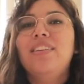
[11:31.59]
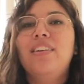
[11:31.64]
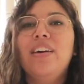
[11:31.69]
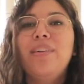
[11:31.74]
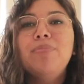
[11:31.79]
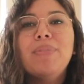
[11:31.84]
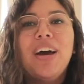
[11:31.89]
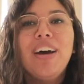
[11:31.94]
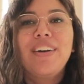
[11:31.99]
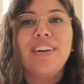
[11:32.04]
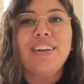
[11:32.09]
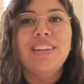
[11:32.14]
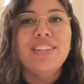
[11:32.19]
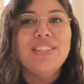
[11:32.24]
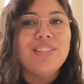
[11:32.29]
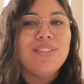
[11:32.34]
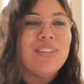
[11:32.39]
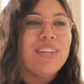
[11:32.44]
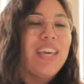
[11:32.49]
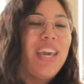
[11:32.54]
I'm not gonna
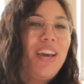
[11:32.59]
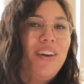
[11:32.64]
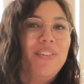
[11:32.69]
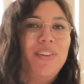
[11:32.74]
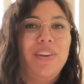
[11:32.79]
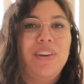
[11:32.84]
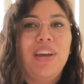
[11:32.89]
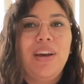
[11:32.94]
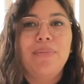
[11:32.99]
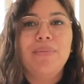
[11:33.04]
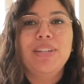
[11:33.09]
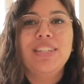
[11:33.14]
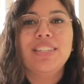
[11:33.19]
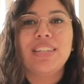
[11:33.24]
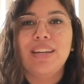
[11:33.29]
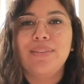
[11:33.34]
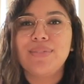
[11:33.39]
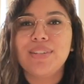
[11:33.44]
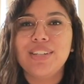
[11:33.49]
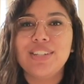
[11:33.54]
do a count on how many
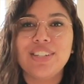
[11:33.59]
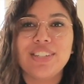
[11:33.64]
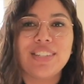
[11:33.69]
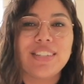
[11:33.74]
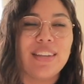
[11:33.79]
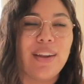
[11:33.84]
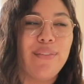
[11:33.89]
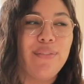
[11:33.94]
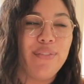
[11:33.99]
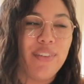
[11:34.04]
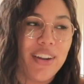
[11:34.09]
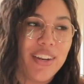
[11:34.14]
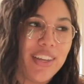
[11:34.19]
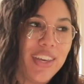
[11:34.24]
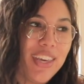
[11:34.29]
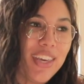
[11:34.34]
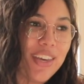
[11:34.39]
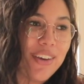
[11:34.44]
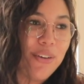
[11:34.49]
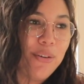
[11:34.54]
times I just said fun and
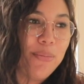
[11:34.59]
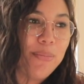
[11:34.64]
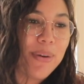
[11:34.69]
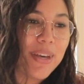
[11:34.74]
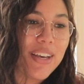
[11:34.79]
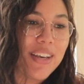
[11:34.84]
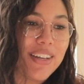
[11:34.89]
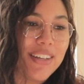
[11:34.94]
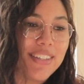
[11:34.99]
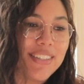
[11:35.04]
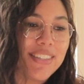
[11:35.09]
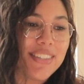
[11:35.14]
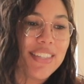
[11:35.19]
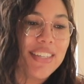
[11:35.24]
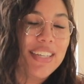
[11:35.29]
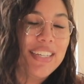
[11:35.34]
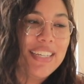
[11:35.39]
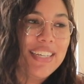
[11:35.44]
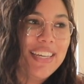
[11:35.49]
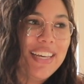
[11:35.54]
cute because
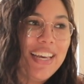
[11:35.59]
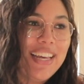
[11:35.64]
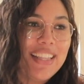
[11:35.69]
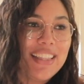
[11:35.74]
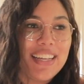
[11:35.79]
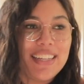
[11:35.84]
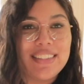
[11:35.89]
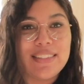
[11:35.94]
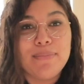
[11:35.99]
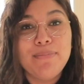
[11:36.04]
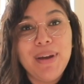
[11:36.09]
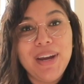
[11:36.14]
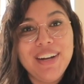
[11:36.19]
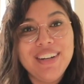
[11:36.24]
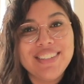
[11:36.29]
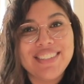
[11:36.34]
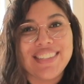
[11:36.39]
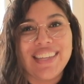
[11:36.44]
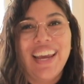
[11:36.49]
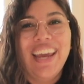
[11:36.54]
that's
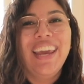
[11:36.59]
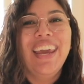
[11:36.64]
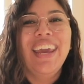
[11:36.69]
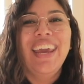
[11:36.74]
embarrassing.